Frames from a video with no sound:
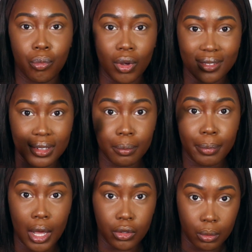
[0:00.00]
bronzing
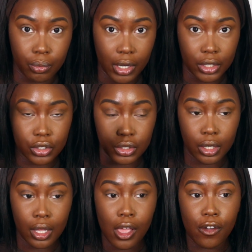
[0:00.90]
powder brush
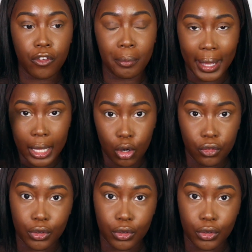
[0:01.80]
for my e.l.f.